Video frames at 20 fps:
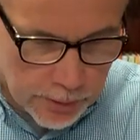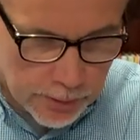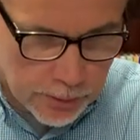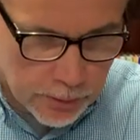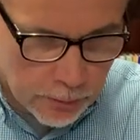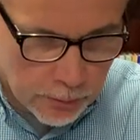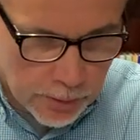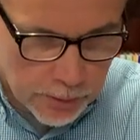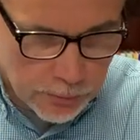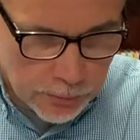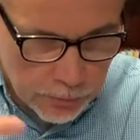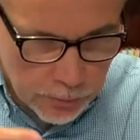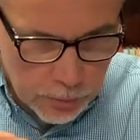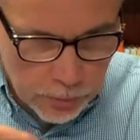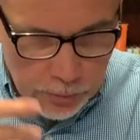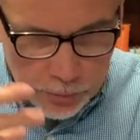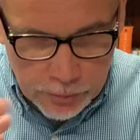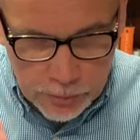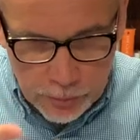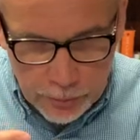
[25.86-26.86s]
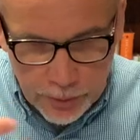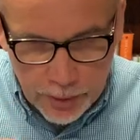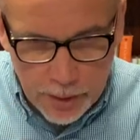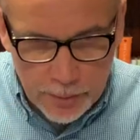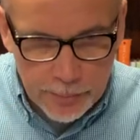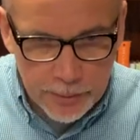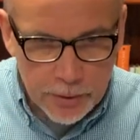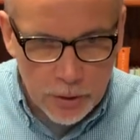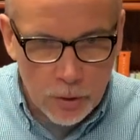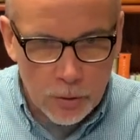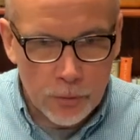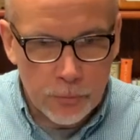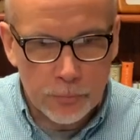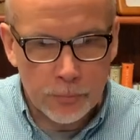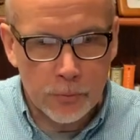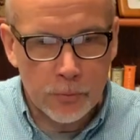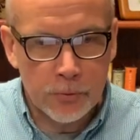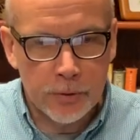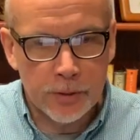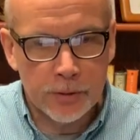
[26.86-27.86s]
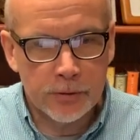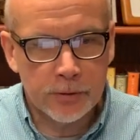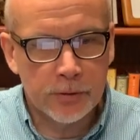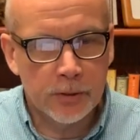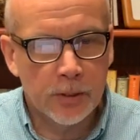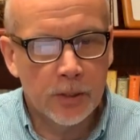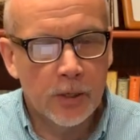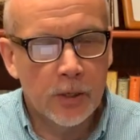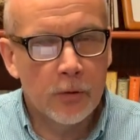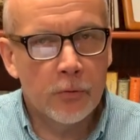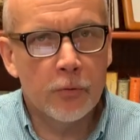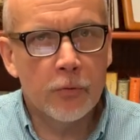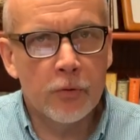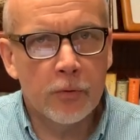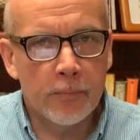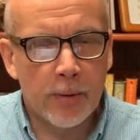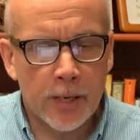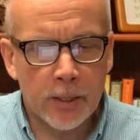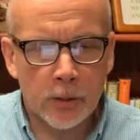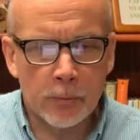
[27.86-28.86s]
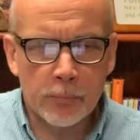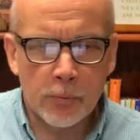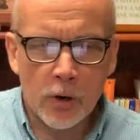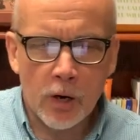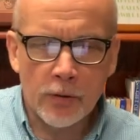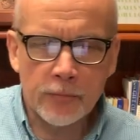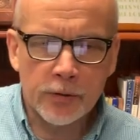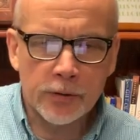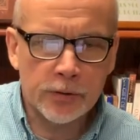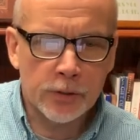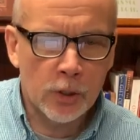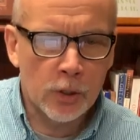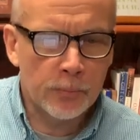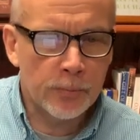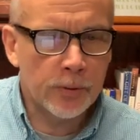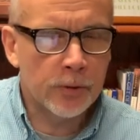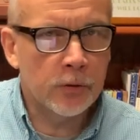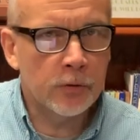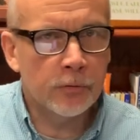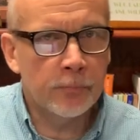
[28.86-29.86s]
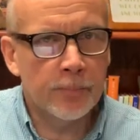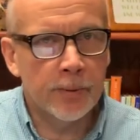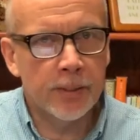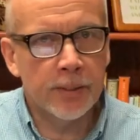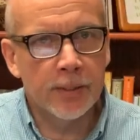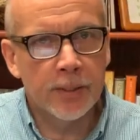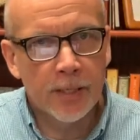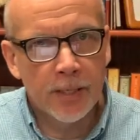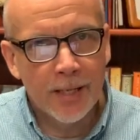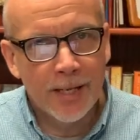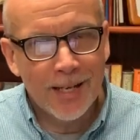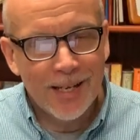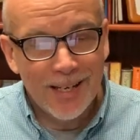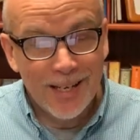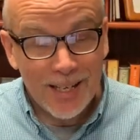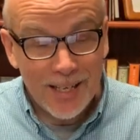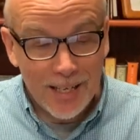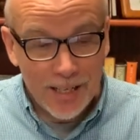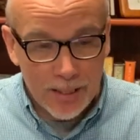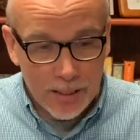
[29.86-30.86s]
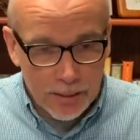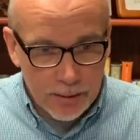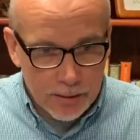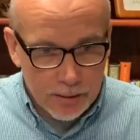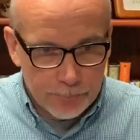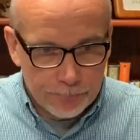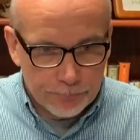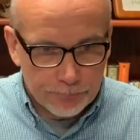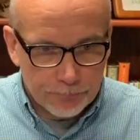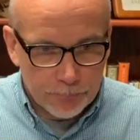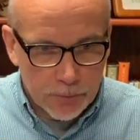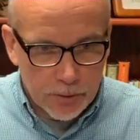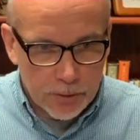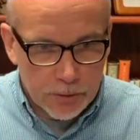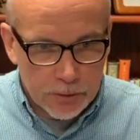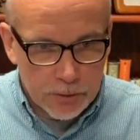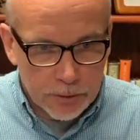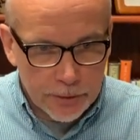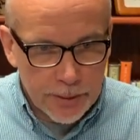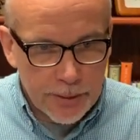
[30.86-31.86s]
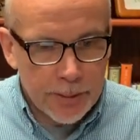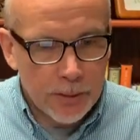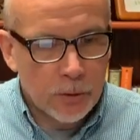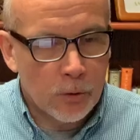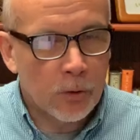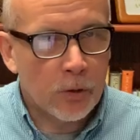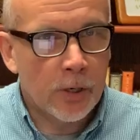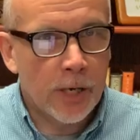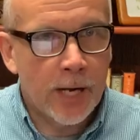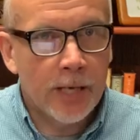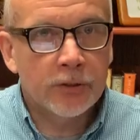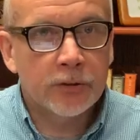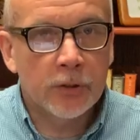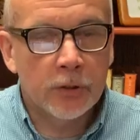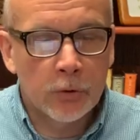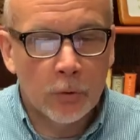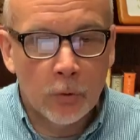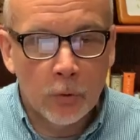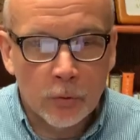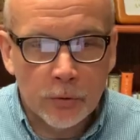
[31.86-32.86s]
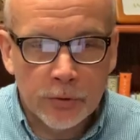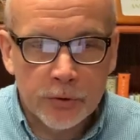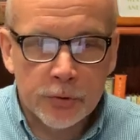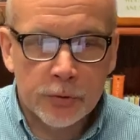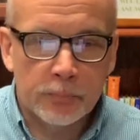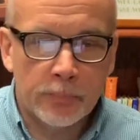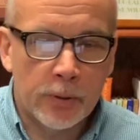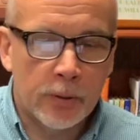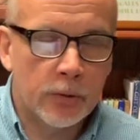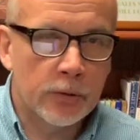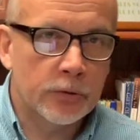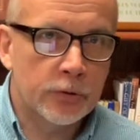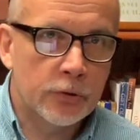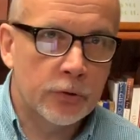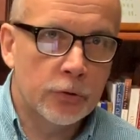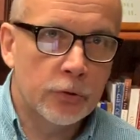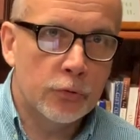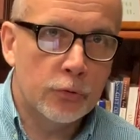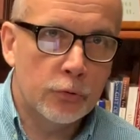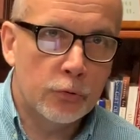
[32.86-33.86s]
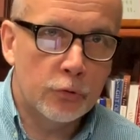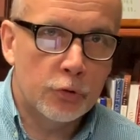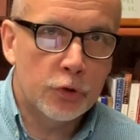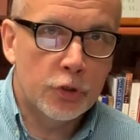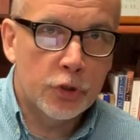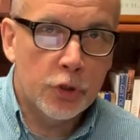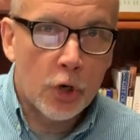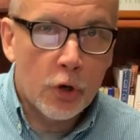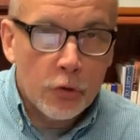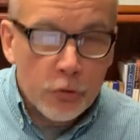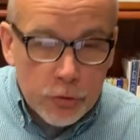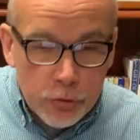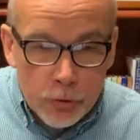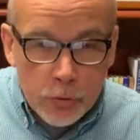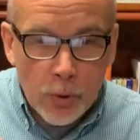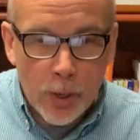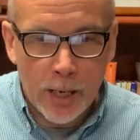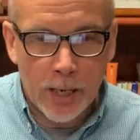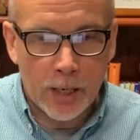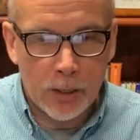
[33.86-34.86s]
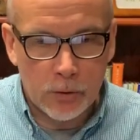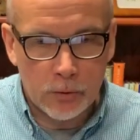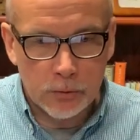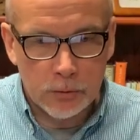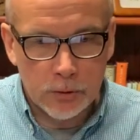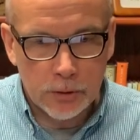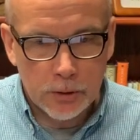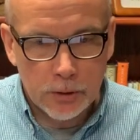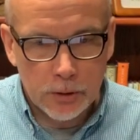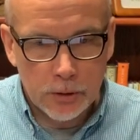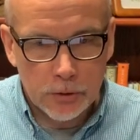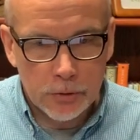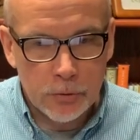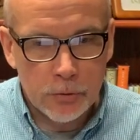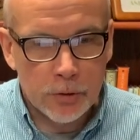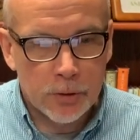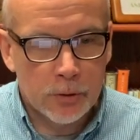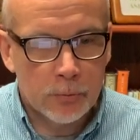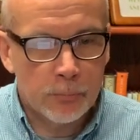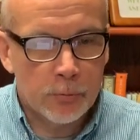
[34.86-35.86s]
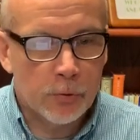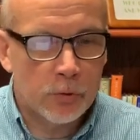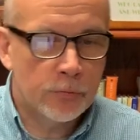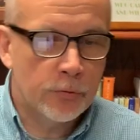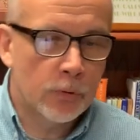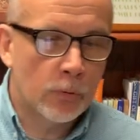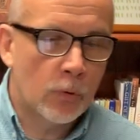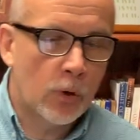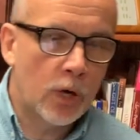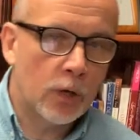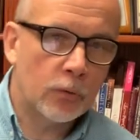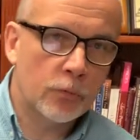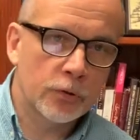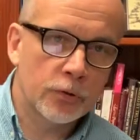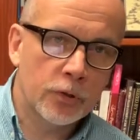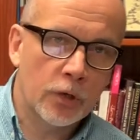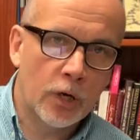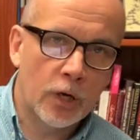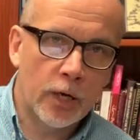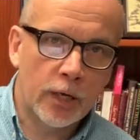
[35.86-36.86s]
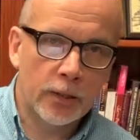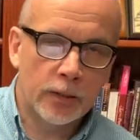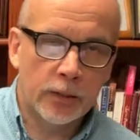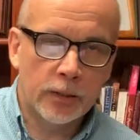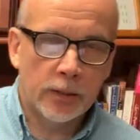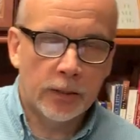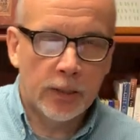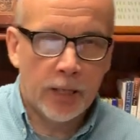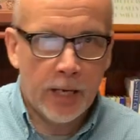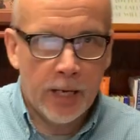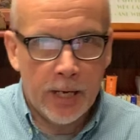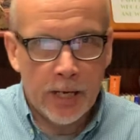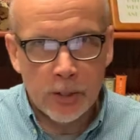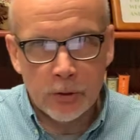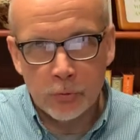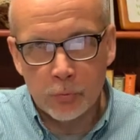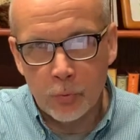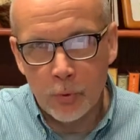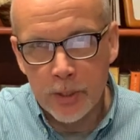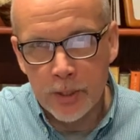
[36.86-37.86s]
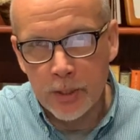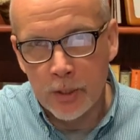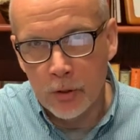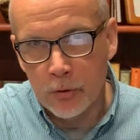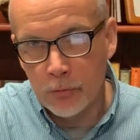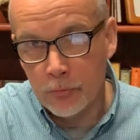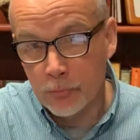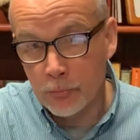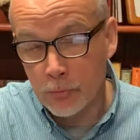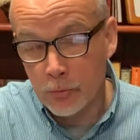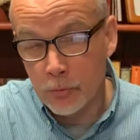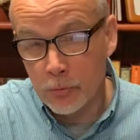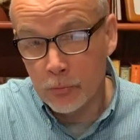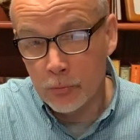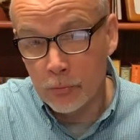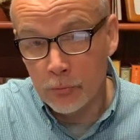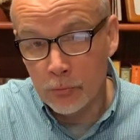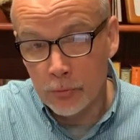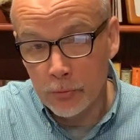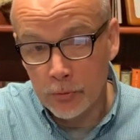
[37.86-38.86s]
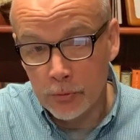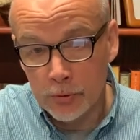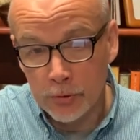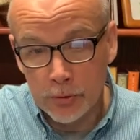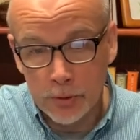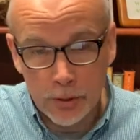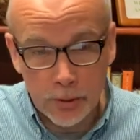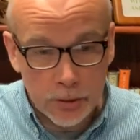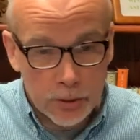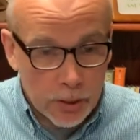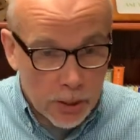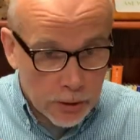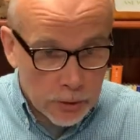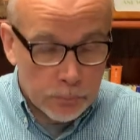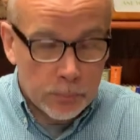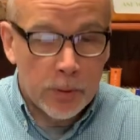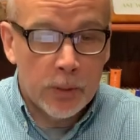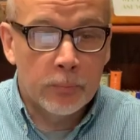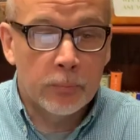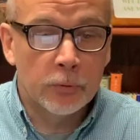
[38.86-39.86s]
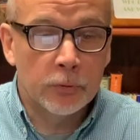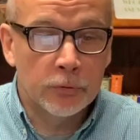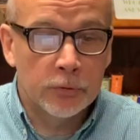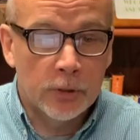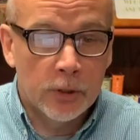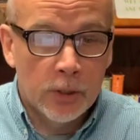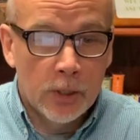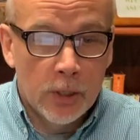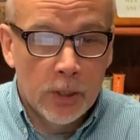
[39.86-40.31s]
and I have been going through this, through the minor prophets, I hope that you've been gleaning or asking the Holy Spirit to show you how you can improve your walk with God as we go through the God's people's